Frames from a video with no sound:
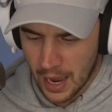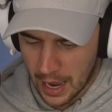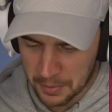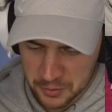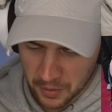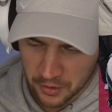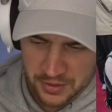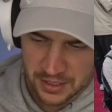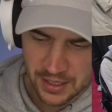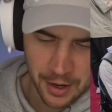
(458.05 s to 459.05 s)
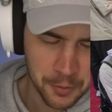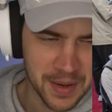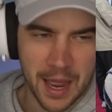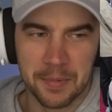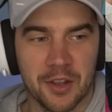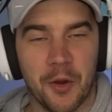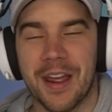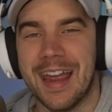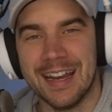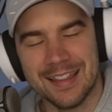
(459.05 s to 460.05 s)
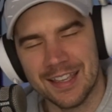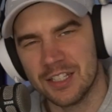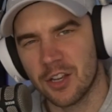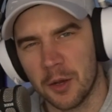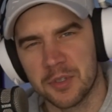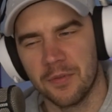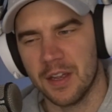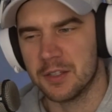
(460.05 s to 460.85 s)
But it's one of those things I would be happy to go to any of these types of events